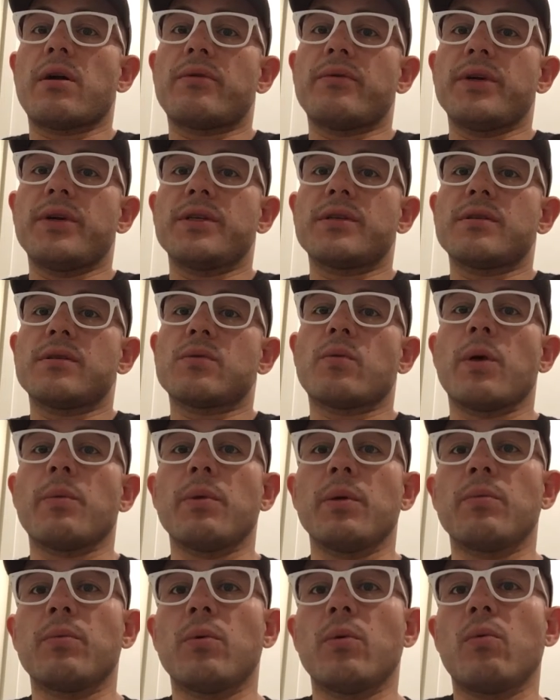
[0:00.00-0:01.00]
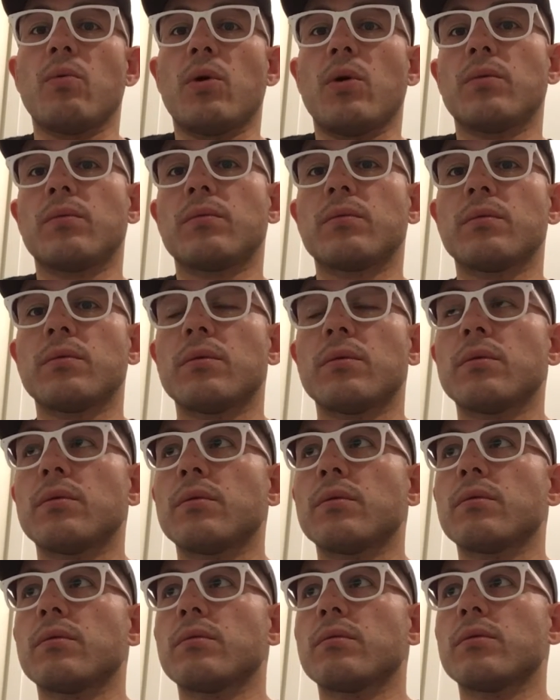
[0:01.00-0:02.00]
of reasons why people
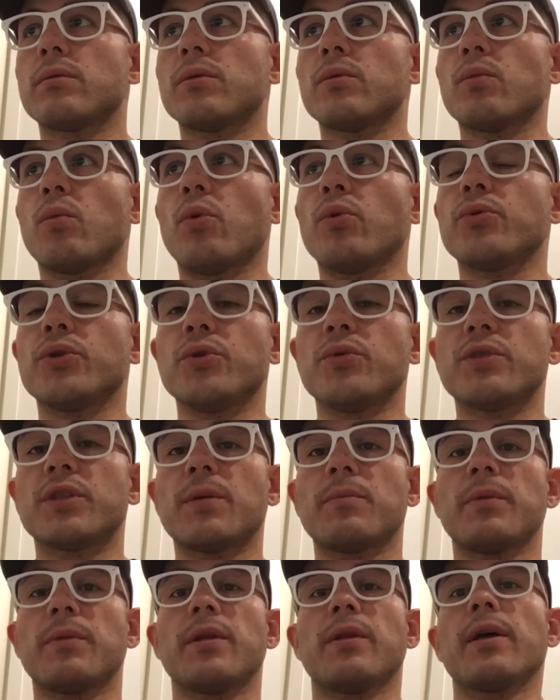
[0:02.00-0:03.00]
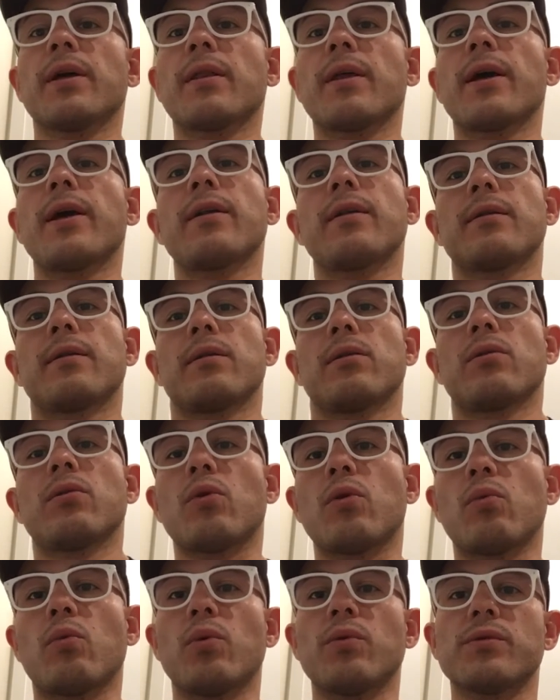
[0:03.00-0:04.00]
won't do something like that
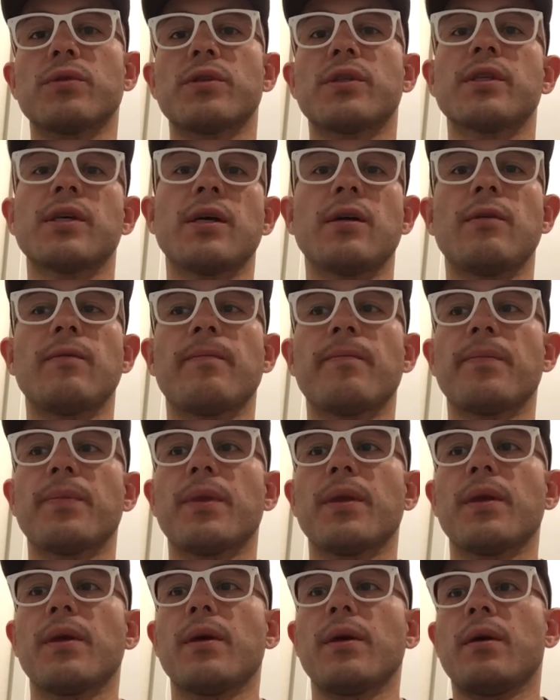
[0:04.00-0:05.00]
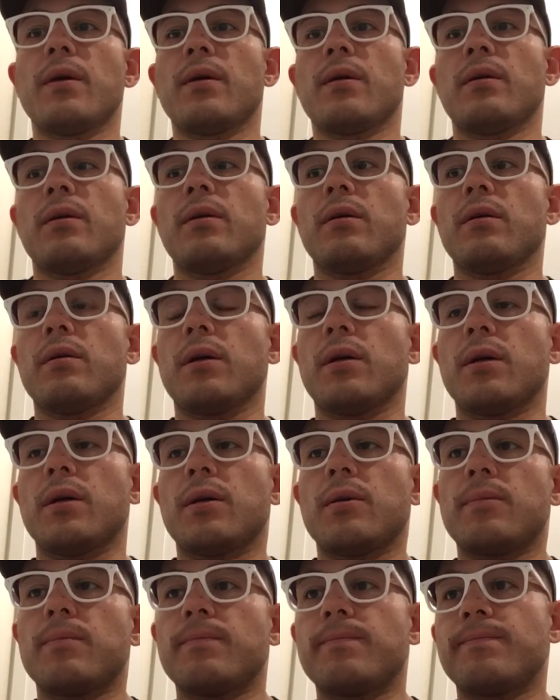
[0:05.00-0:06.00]
or won't sell.
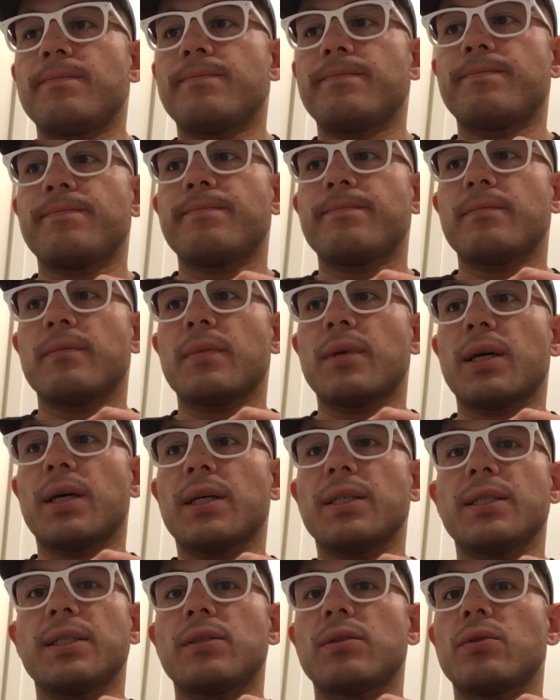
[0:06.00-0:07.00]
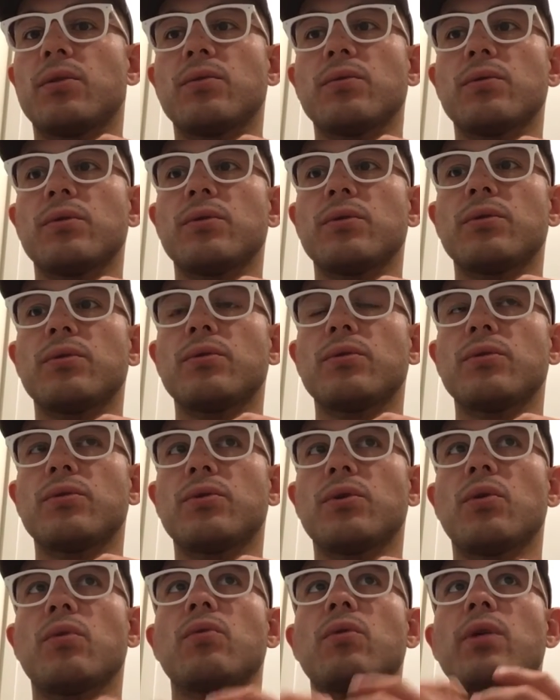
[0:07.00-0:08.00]
I just
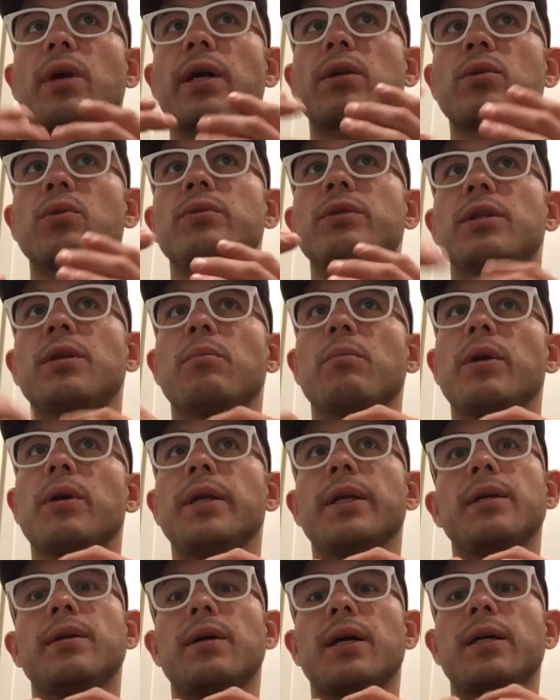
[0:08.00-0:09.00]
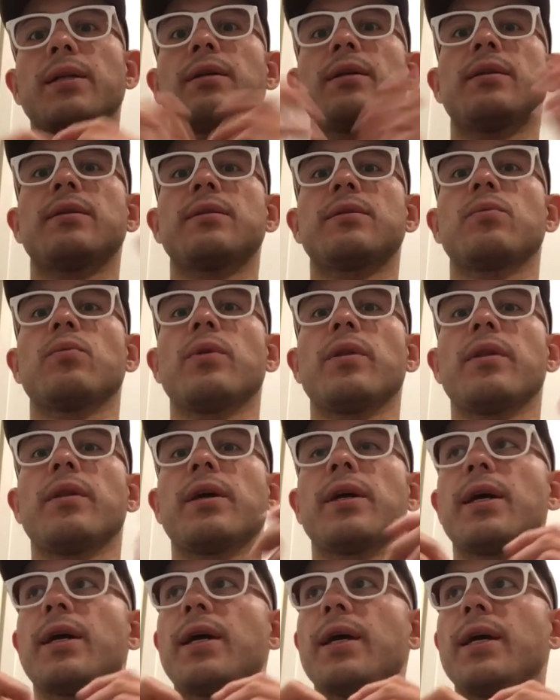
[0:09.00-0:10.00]
don't like losing money. It's one thing
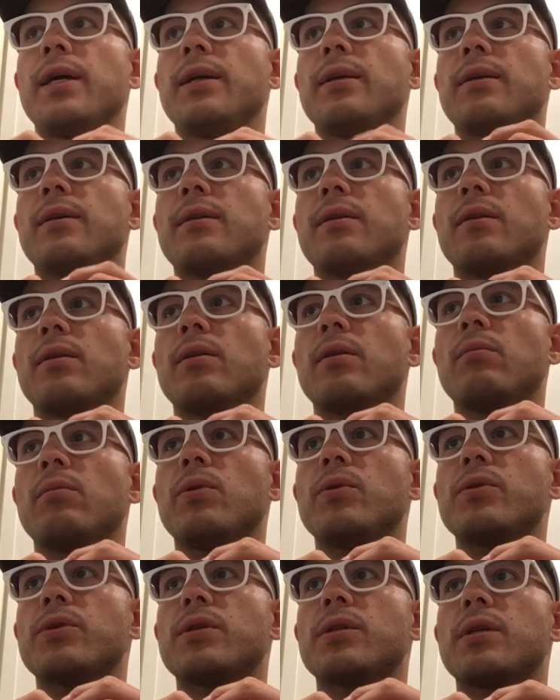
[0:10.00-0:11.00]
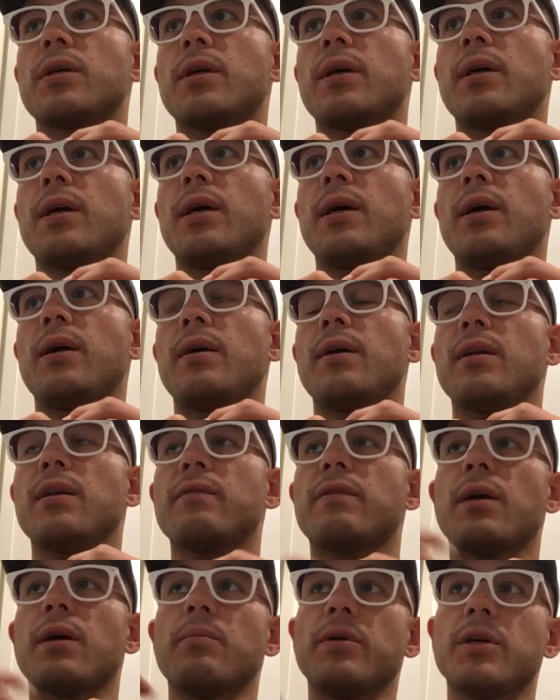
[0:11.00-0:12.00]
I hate the most. And if
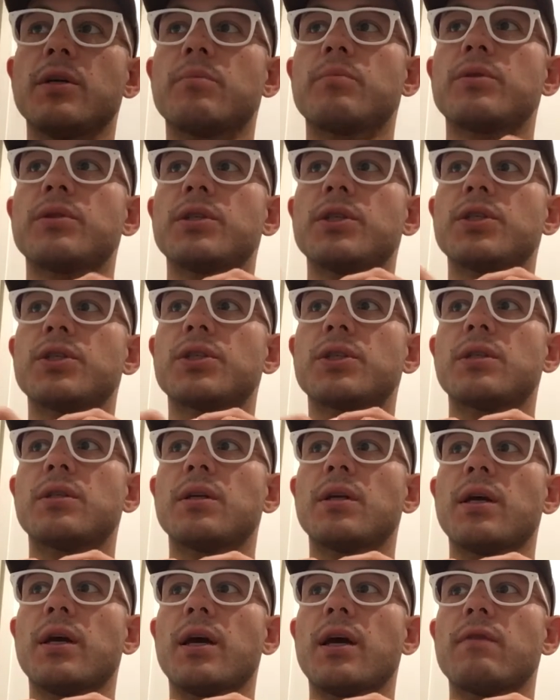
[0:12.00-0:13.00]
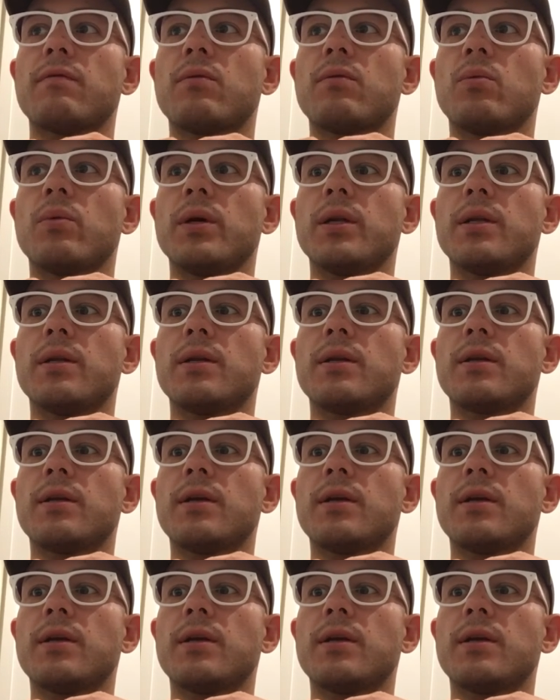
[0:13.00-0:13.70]
I'm in a position and I have a win